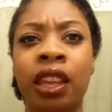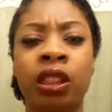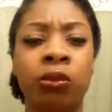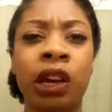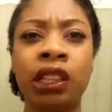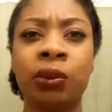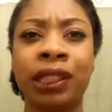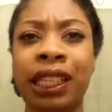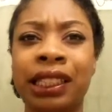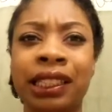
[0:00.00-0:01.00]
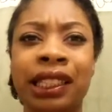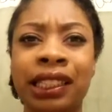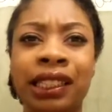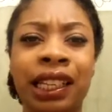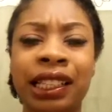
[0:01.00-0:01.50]
the price was like
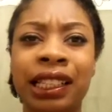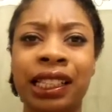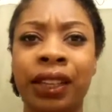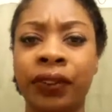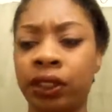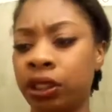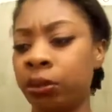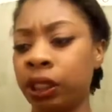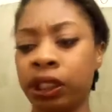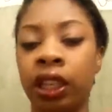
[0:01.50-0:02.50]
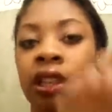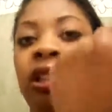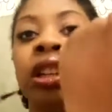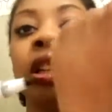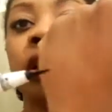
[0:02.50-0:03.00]
six ninety seven or something like that,
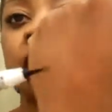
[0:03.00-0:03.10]
or